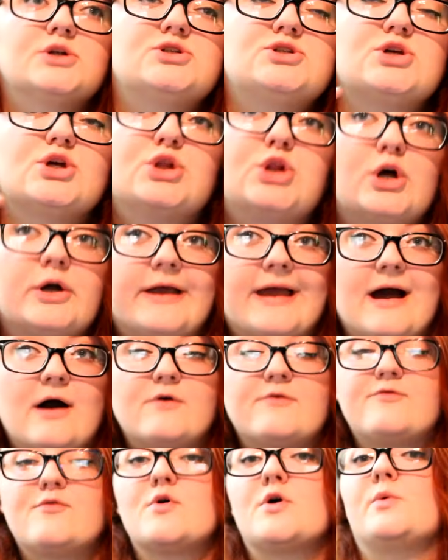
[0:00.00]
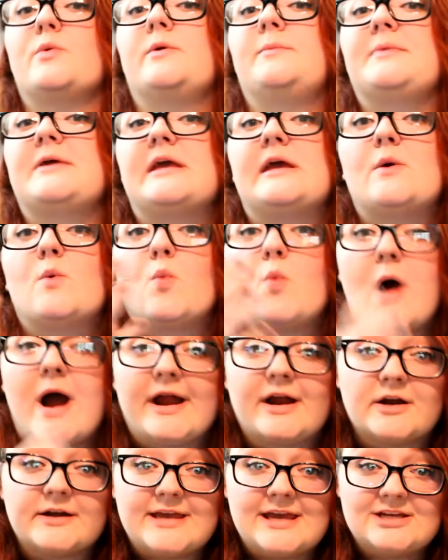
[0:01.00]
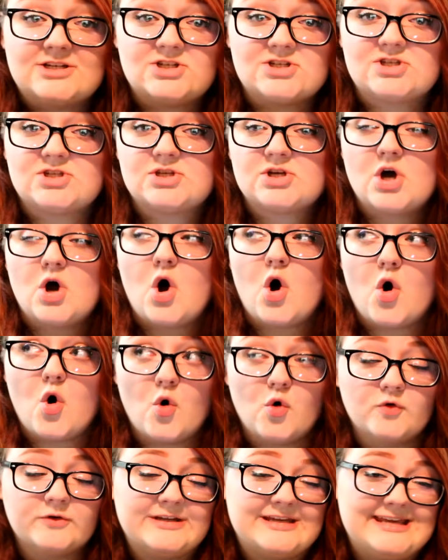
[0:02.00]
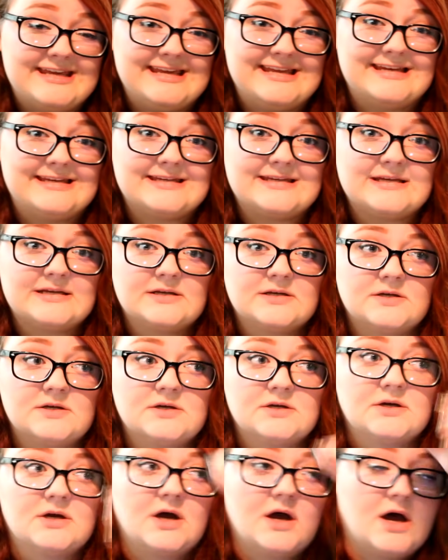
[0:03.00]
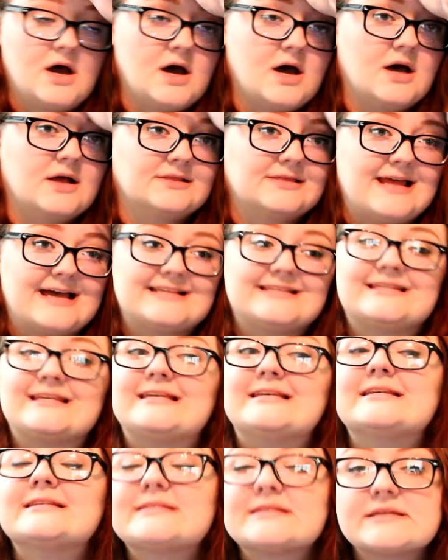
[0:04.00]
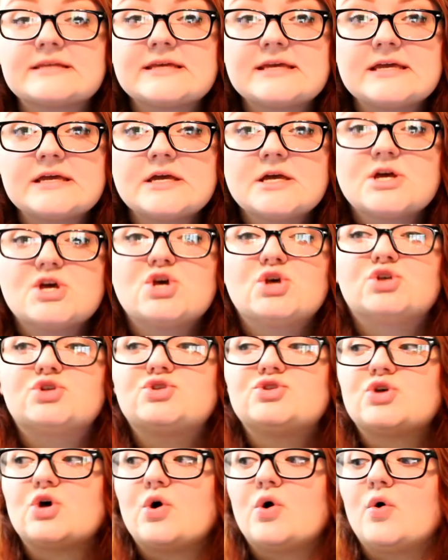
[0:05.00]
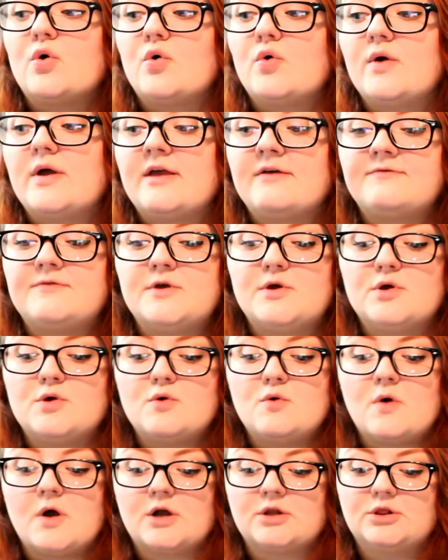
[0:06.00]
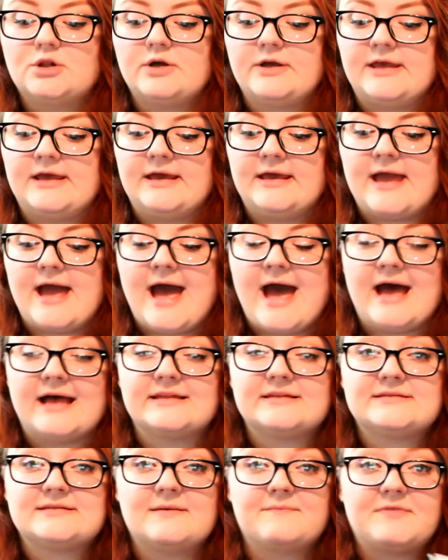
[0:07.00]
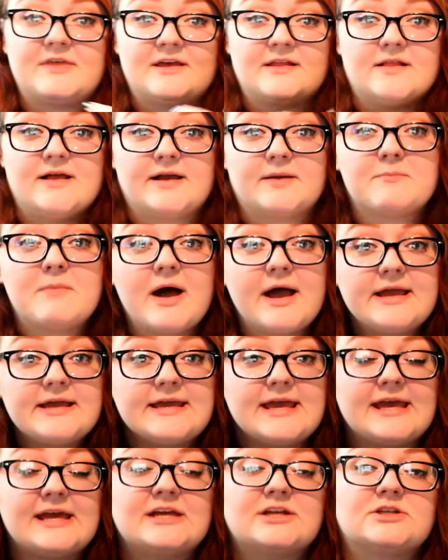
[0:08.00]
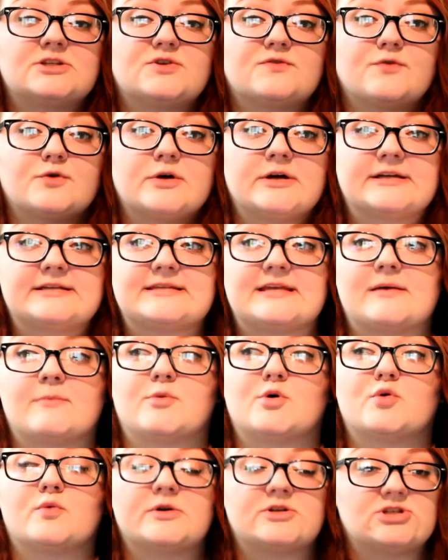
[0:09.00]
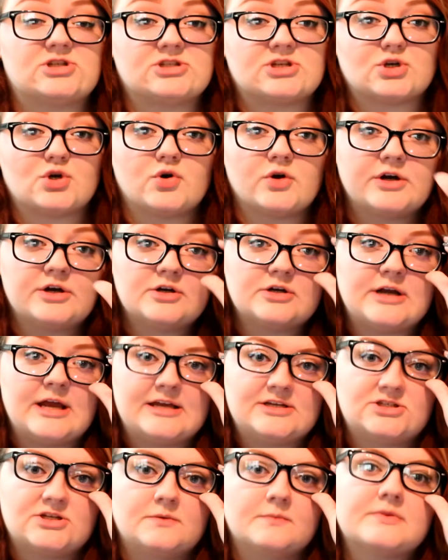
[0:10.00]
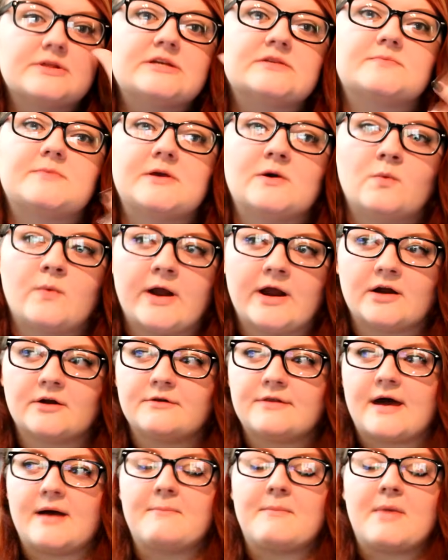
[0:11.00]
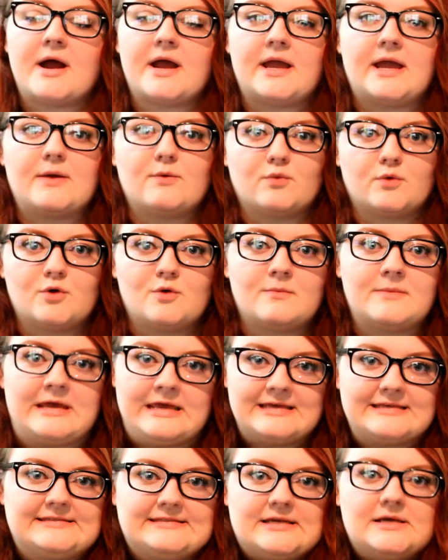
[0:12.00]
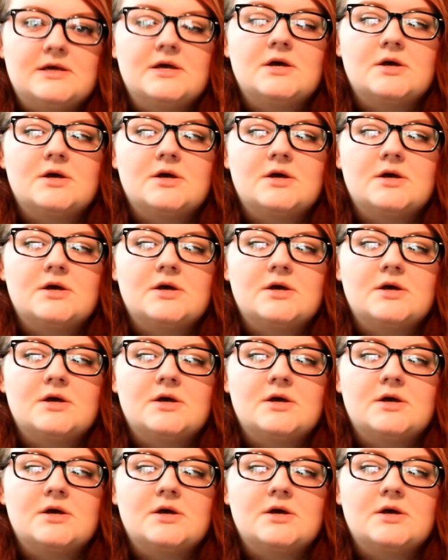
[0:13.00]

to look out for would be wire cages hold heat uh, less easily. So if you are looking at something like my cage, for example, which is a Critter Nation, please be aware that my room is